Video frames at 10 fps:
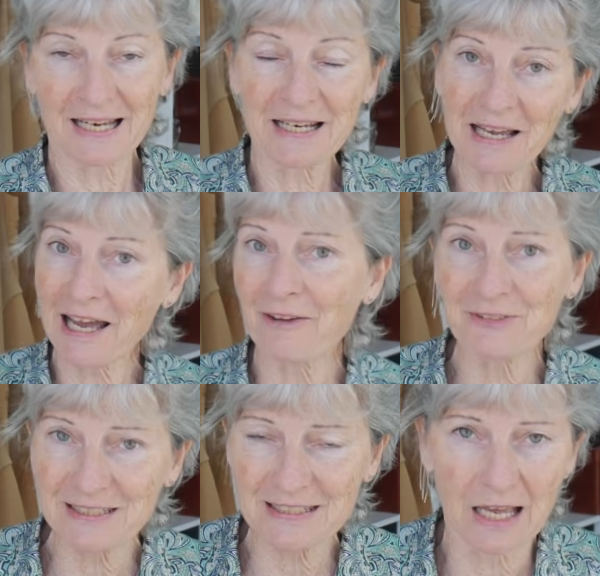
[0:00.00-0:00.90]
and I have
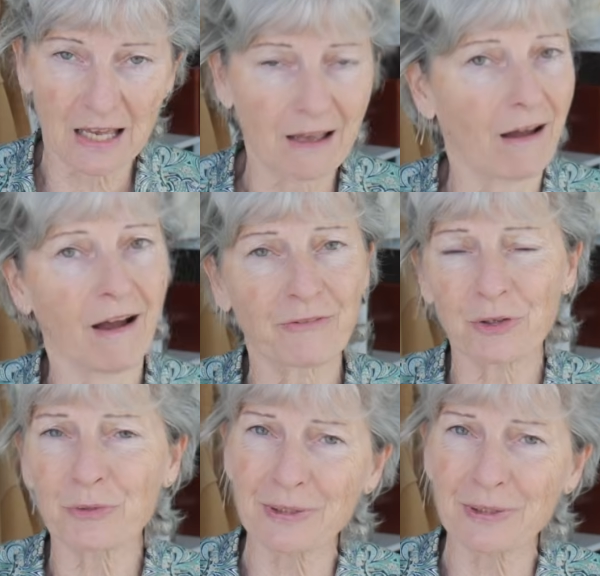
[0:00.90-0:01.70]
to say I've got a